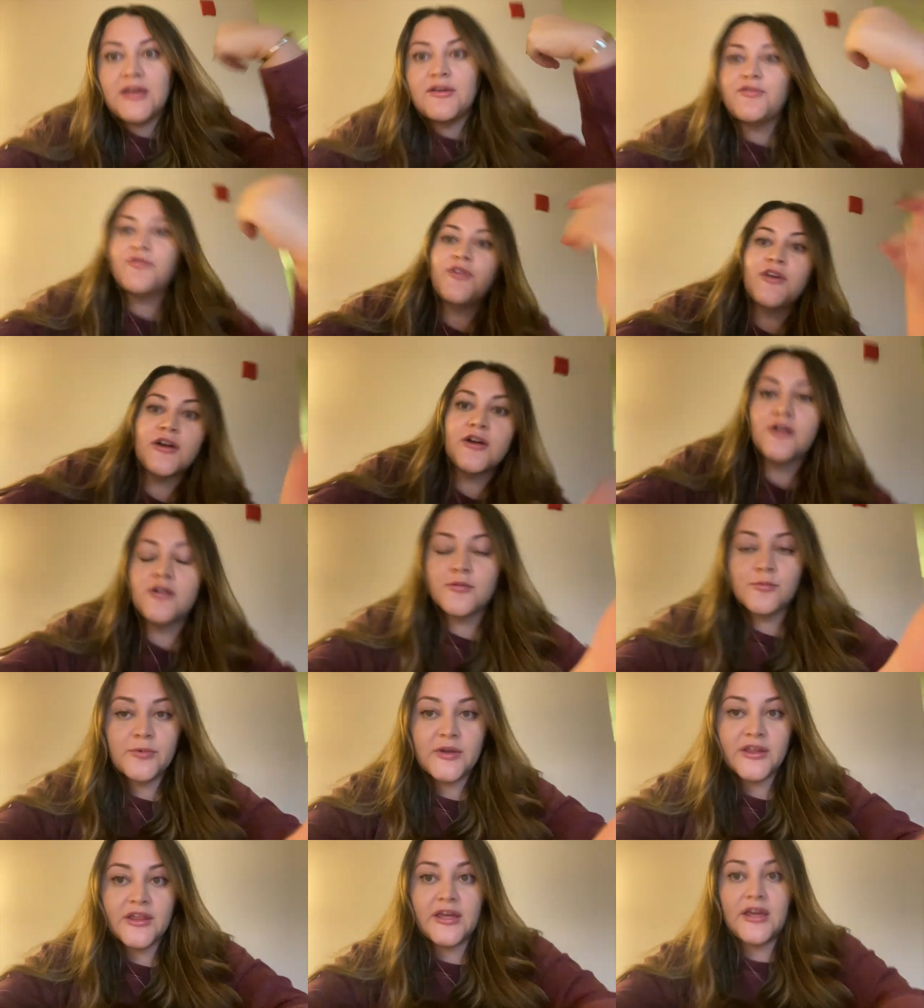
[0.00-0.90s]
feel
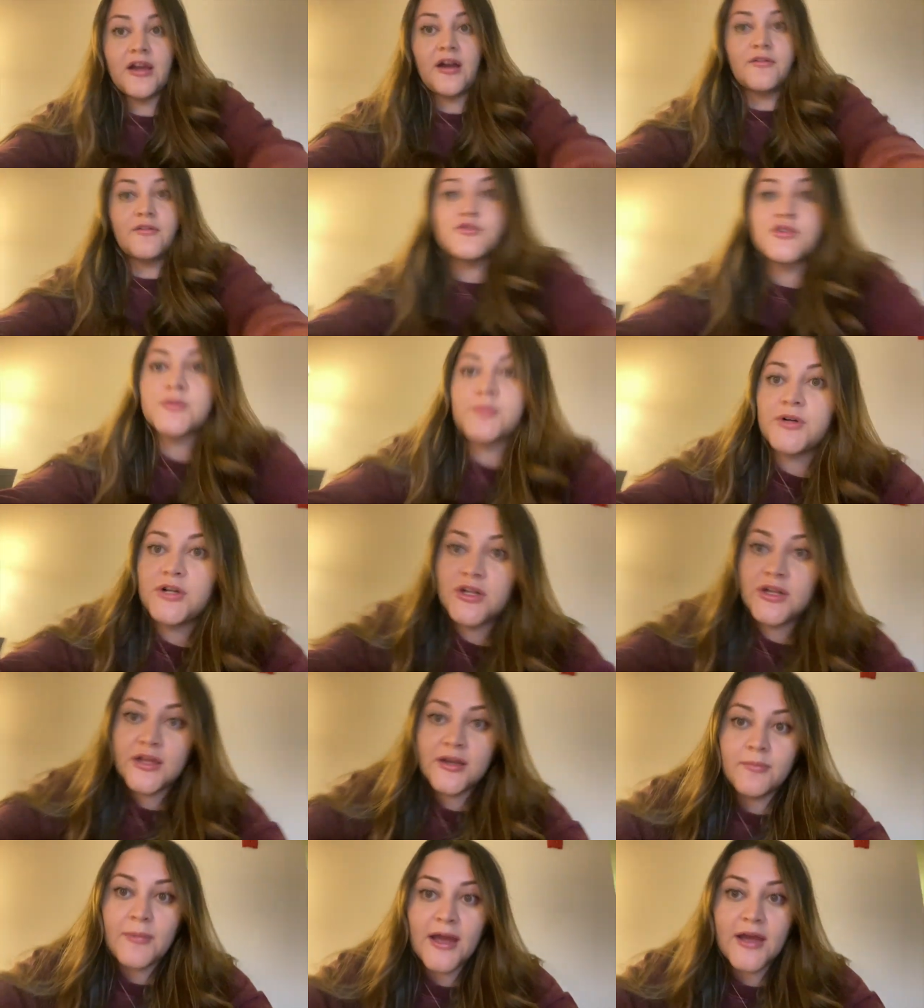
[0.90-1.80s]
really comfortable
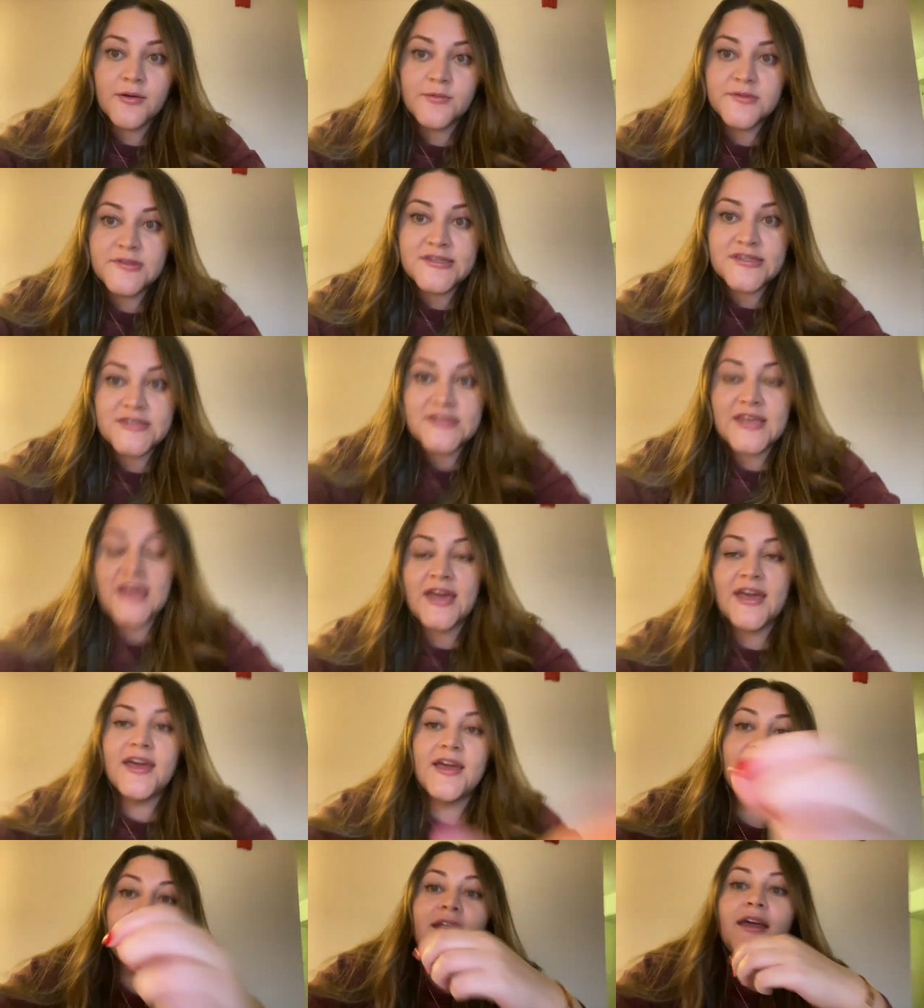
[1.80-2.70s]
in my own
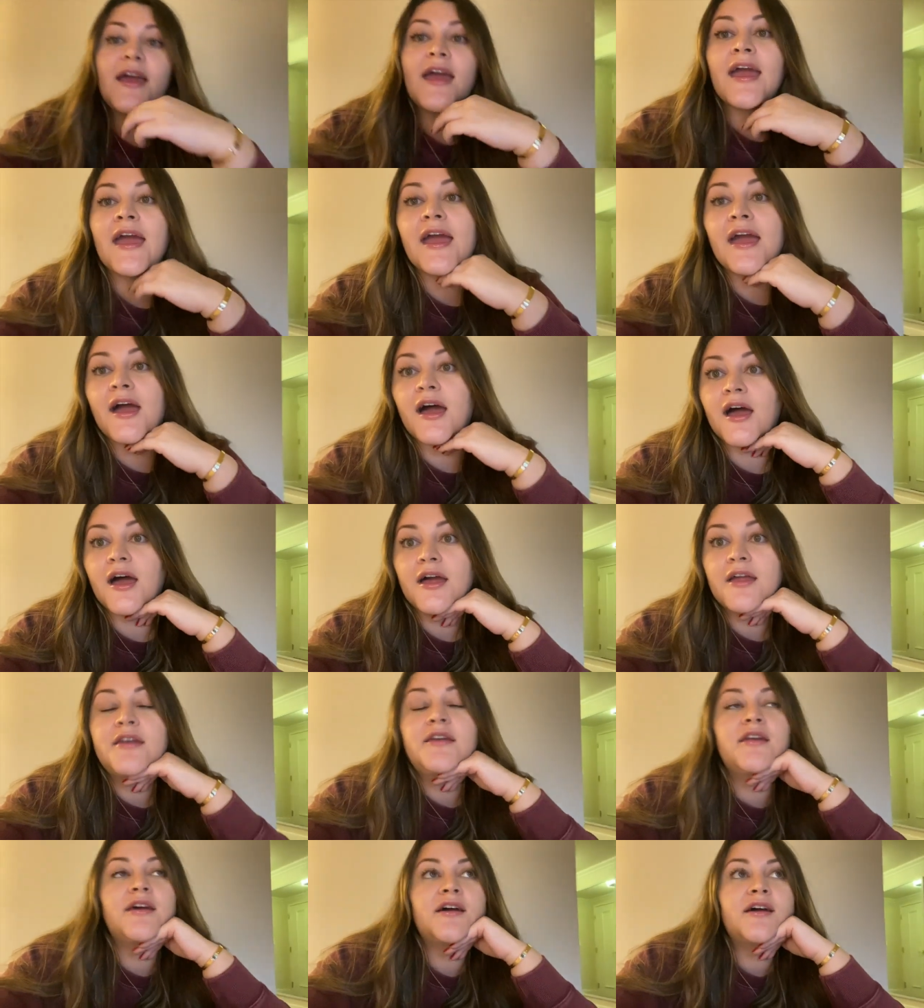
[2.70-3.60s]
skin
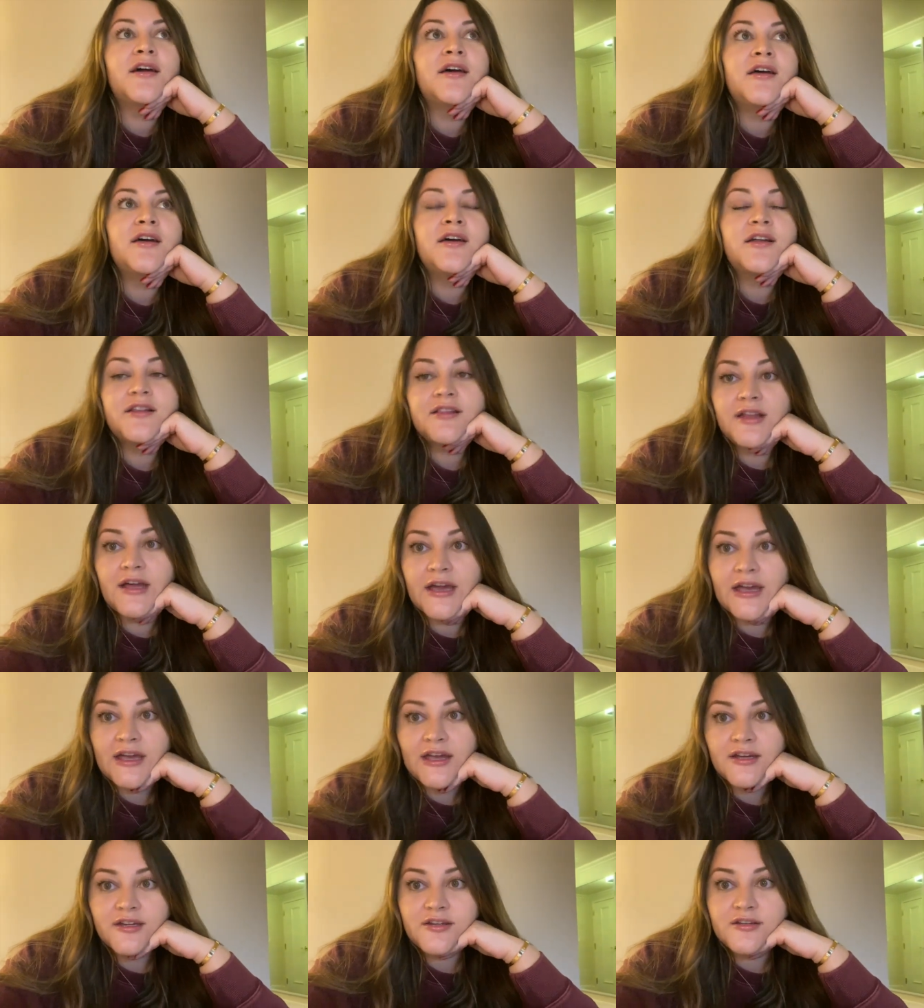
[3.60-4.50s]
and
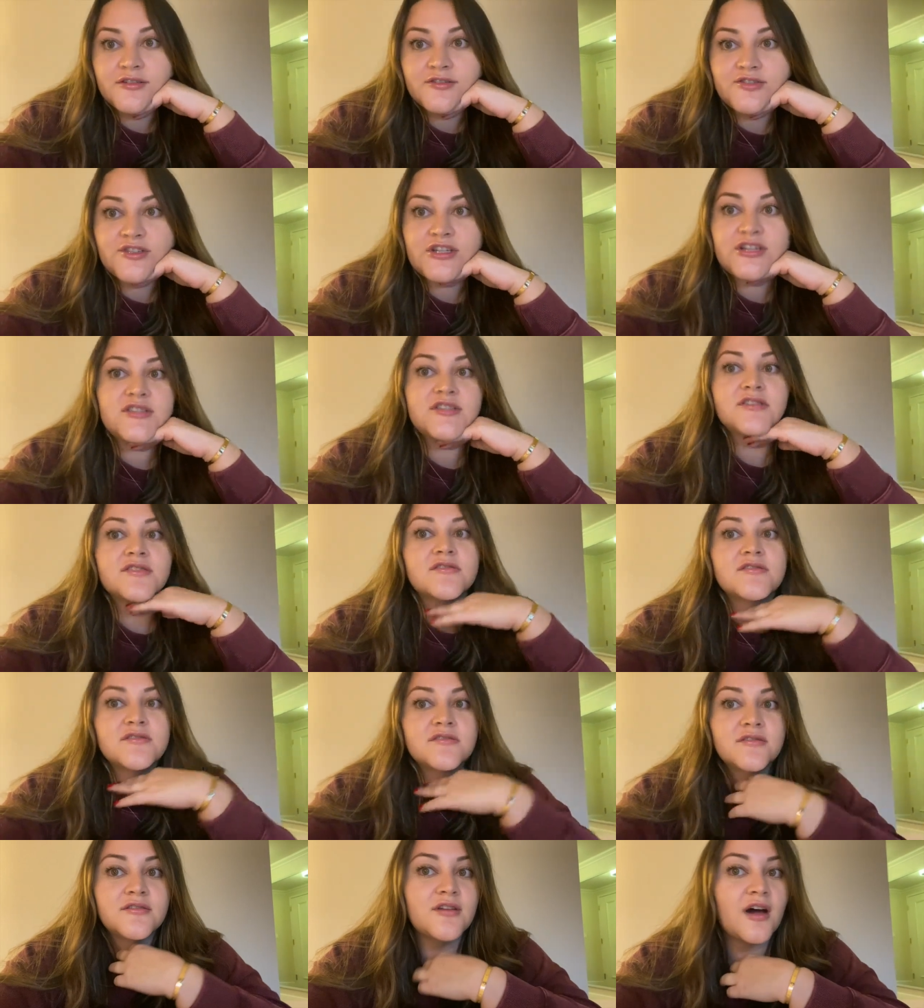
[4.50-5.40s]
like
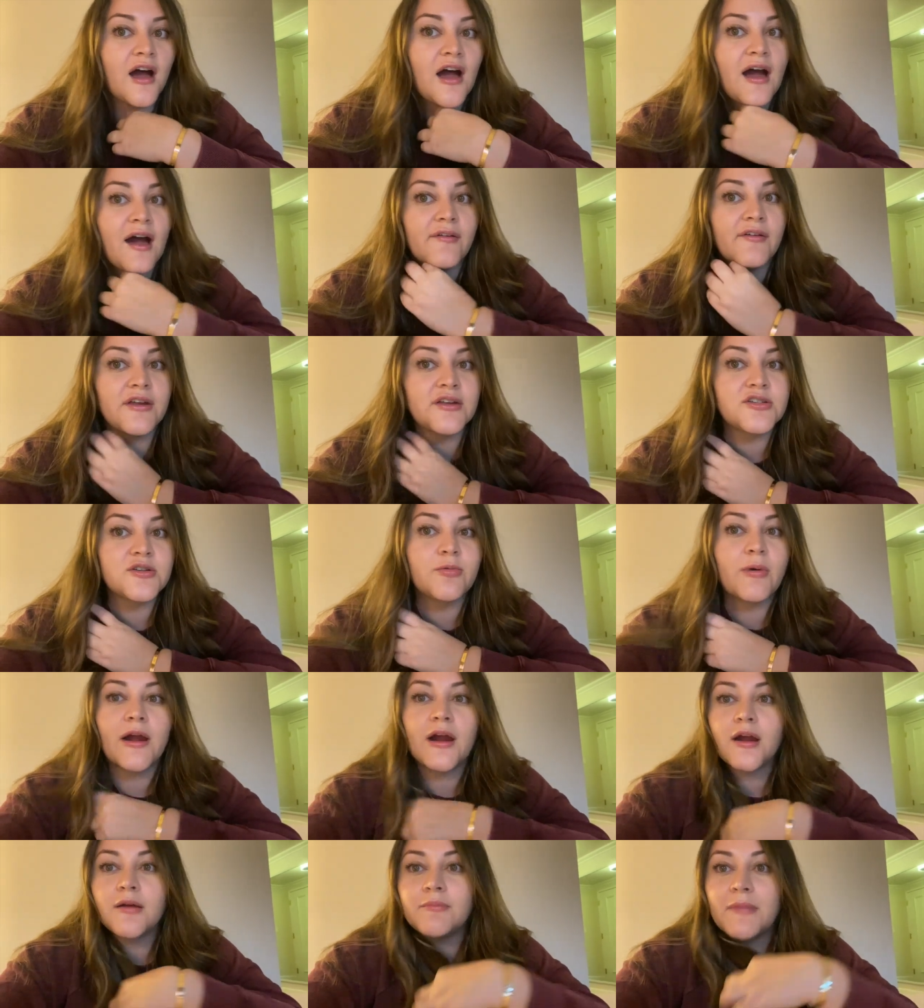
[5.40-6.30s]
just not having to
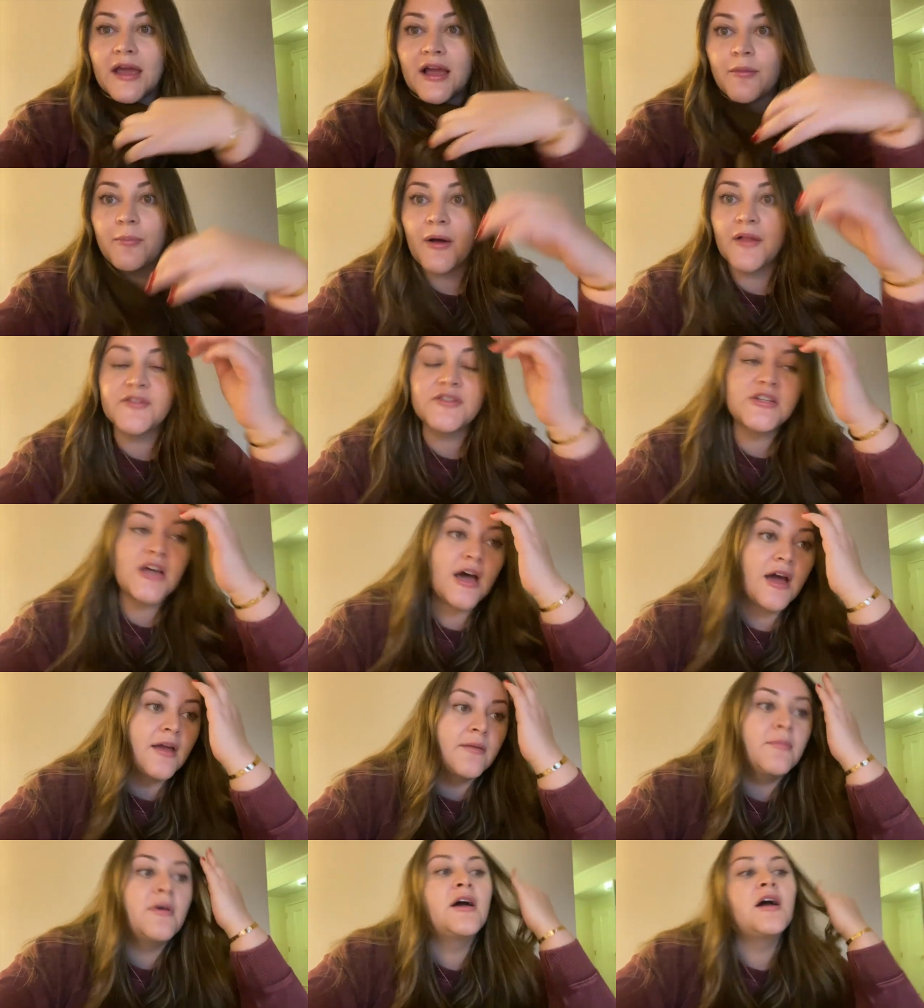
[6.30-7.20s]
wear makeup all the
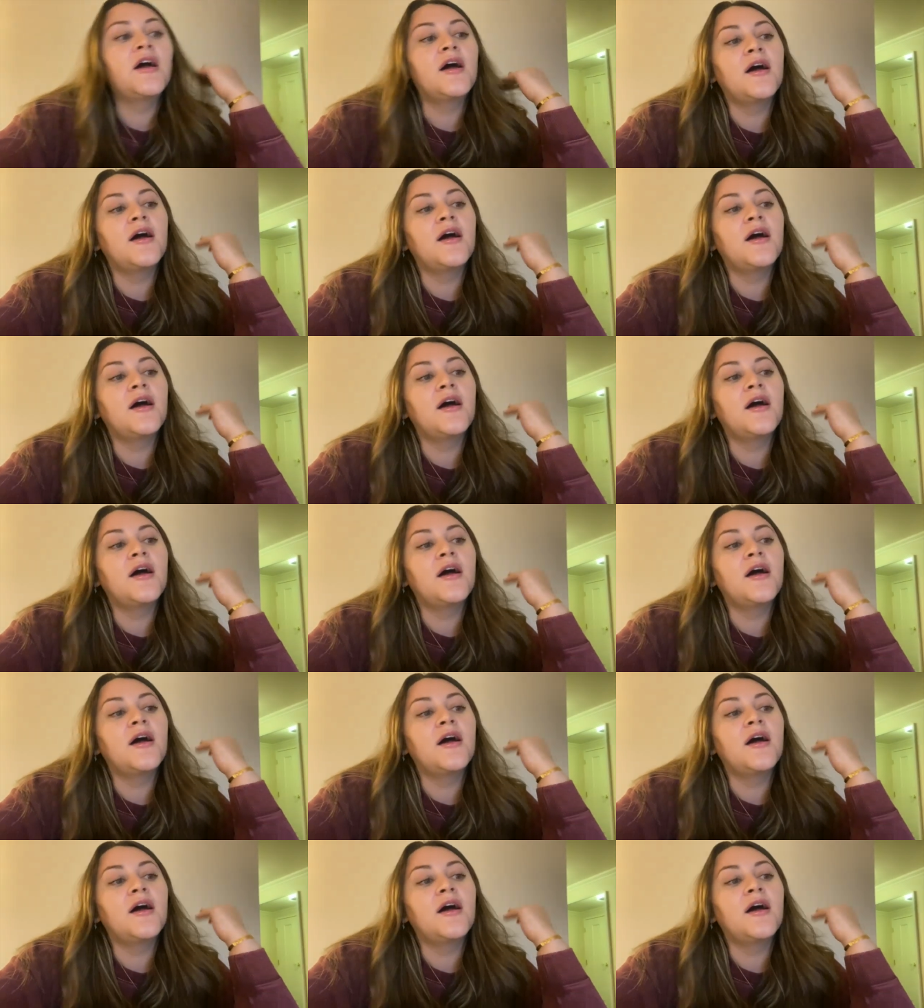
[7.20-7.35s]
time.